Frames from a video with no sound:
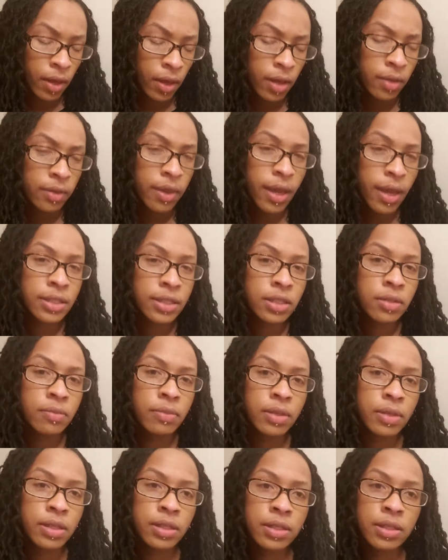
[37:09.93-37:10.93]
That to
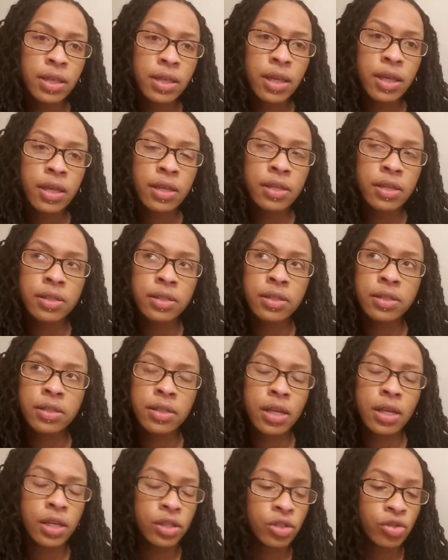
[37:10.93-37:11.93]
me says
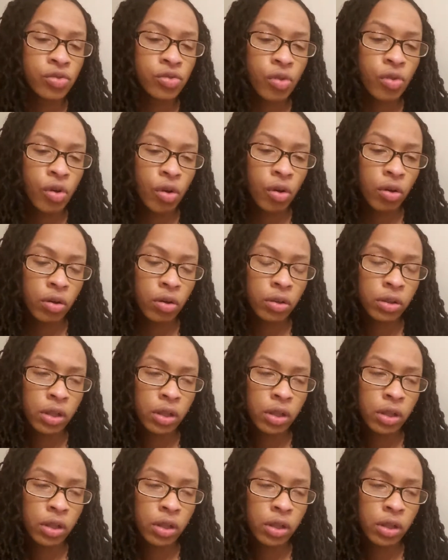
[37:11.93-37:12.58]
stay strong.